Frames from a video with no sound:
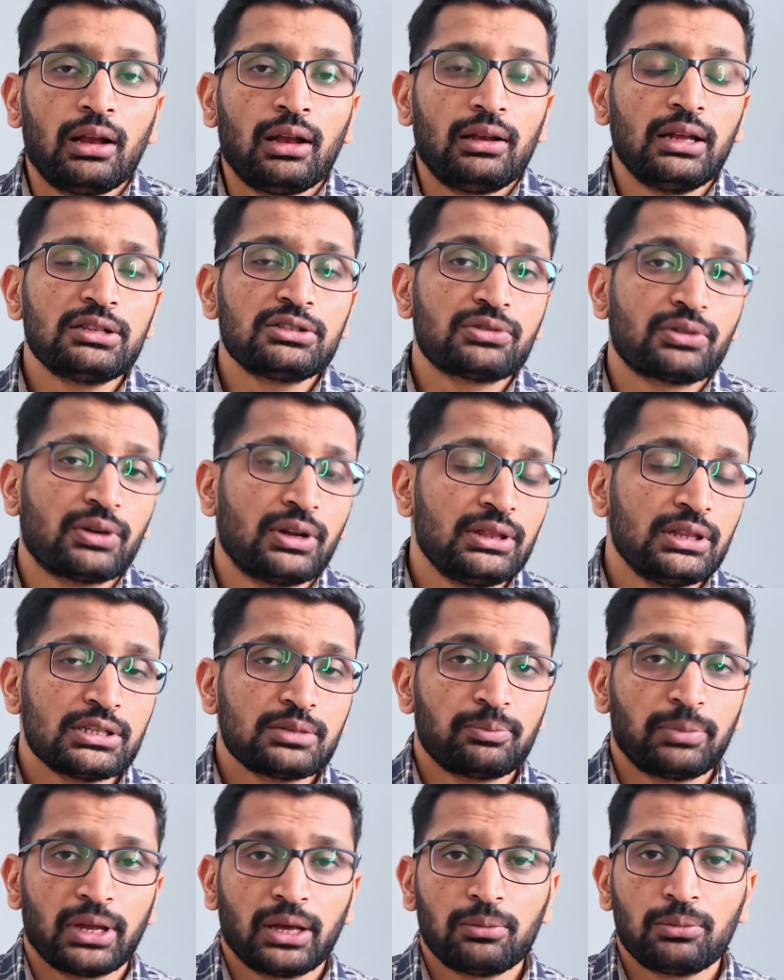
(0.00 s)
Let's run
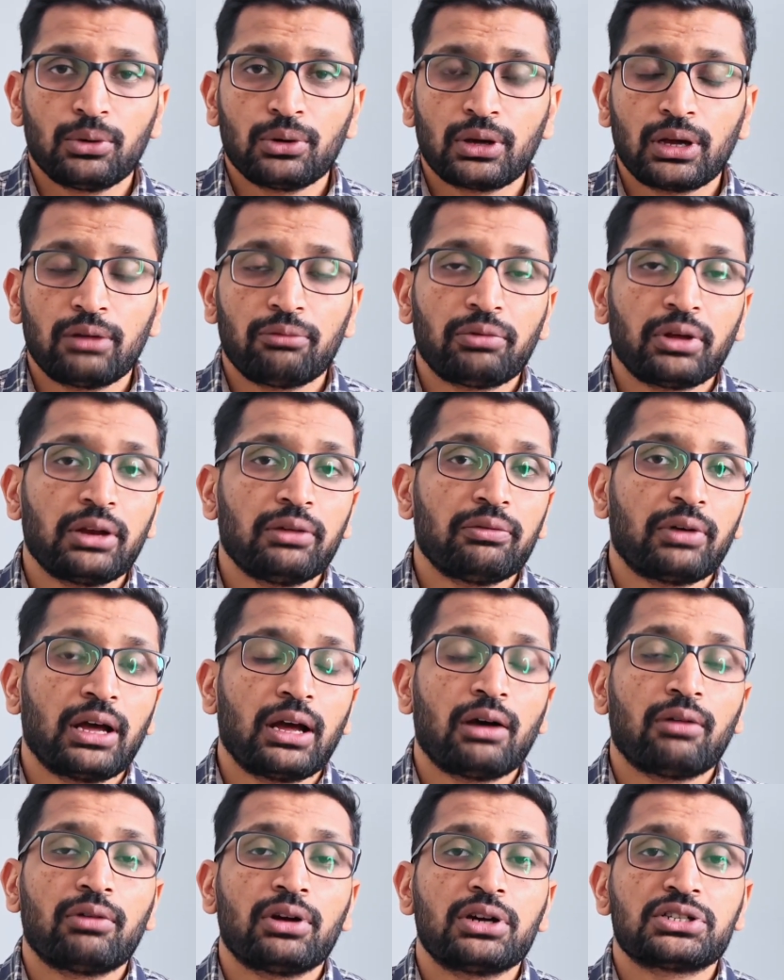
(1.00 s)
this playbook and verify
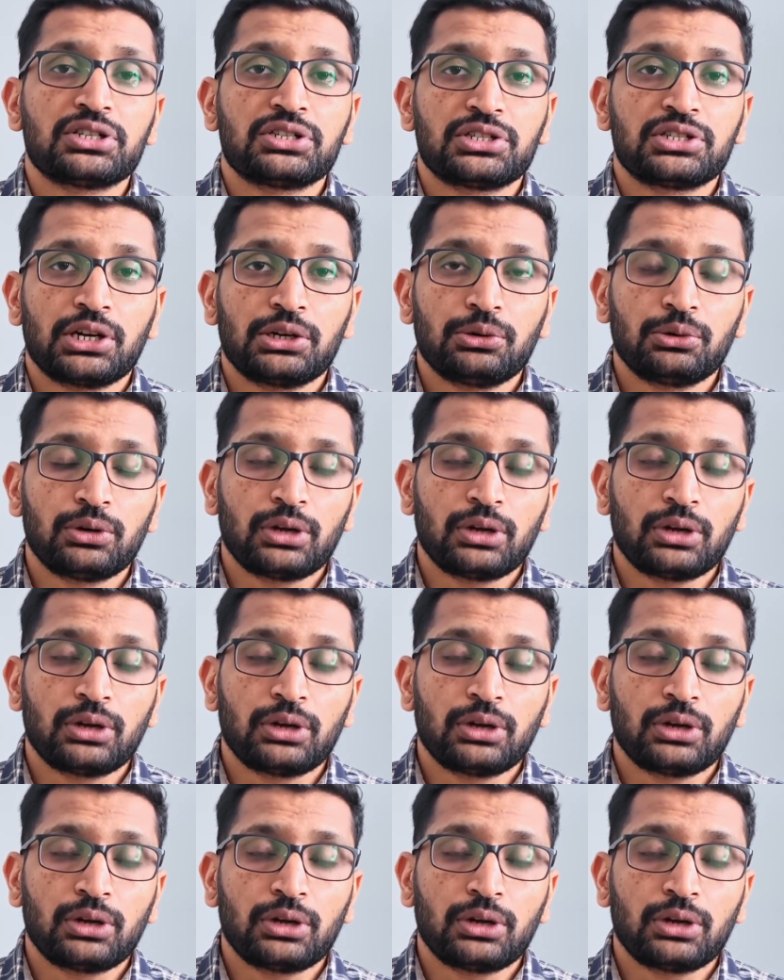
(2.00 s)
our Jinja2